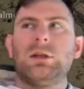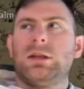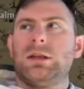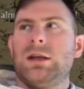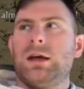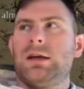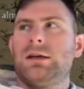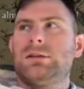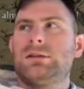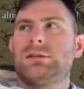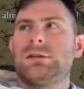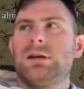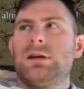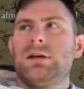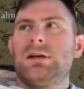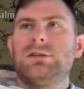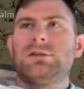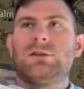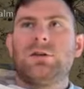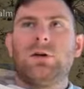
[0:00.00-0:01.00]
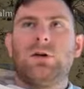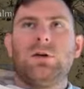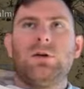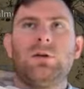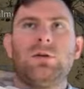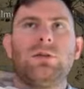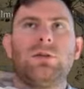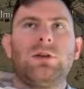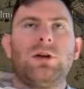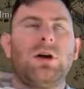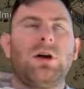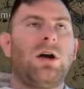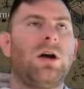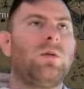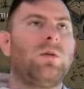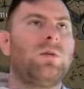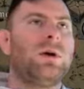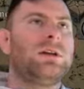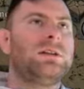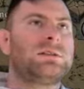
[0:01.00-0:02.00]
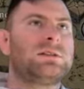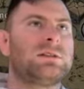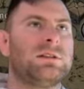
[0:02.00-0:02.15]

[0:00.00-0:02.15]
nice. So there are ways to